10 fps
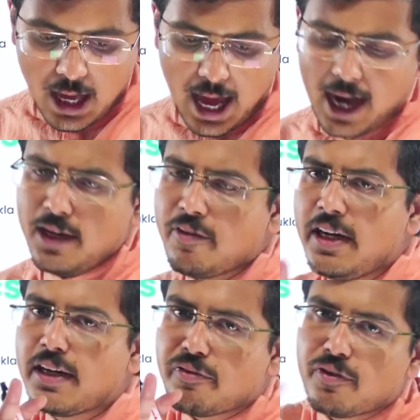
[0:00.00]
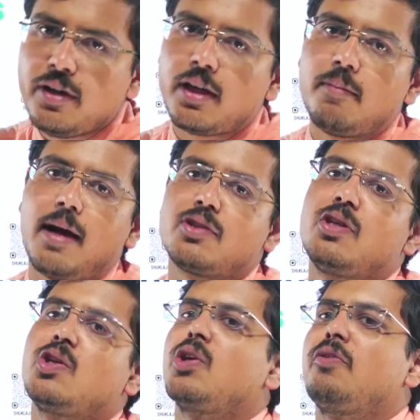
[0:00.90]
had a very different
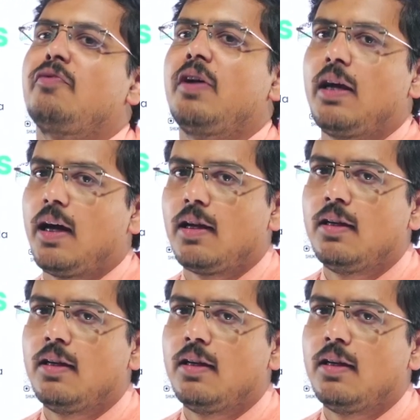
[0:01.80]
imagination of AI.